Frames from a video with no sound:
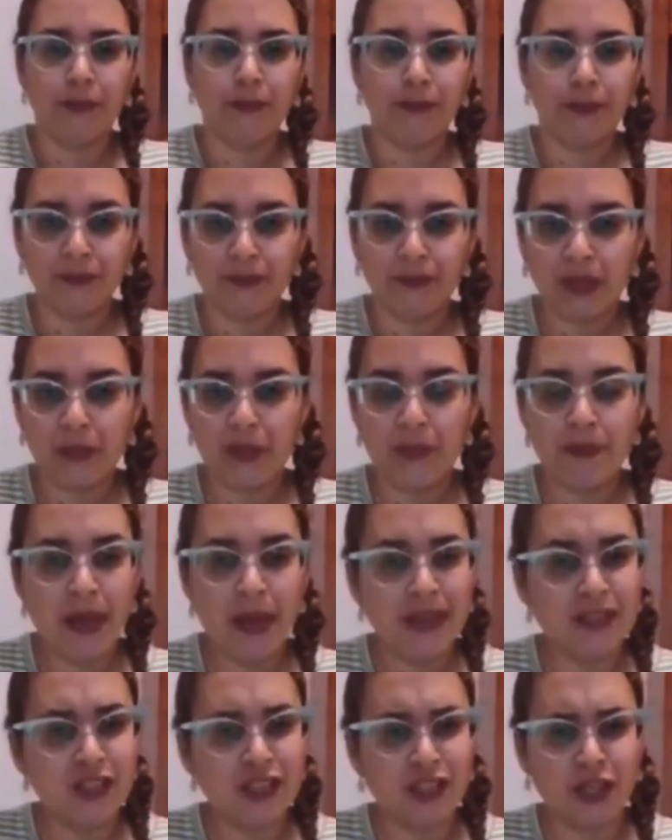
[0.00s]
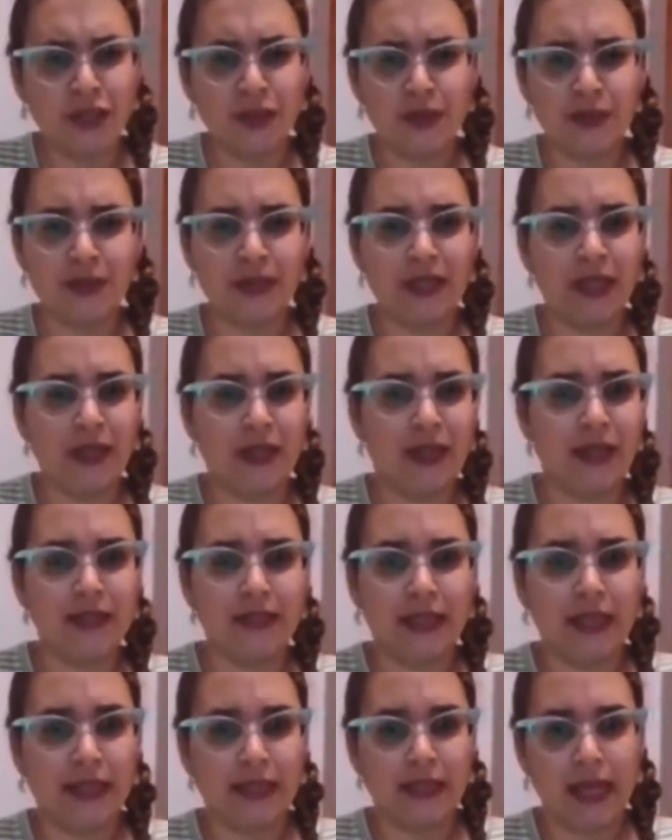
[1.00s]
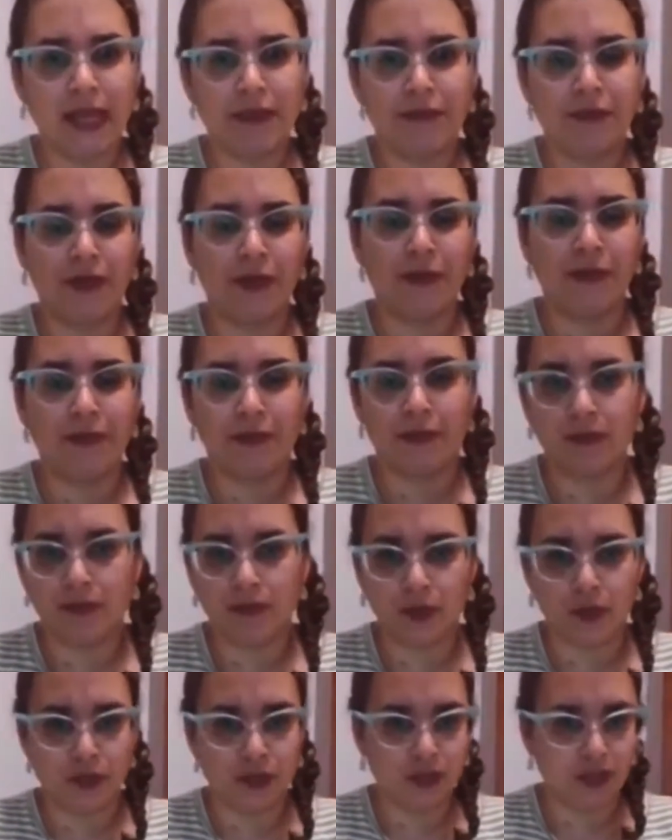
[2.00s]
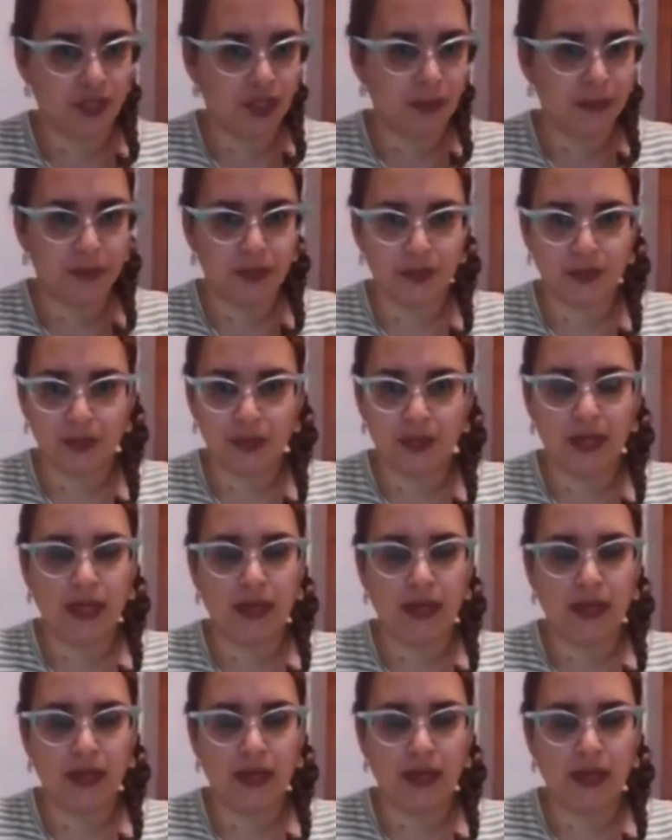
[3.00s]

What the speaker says: mementos, and things like that from your summer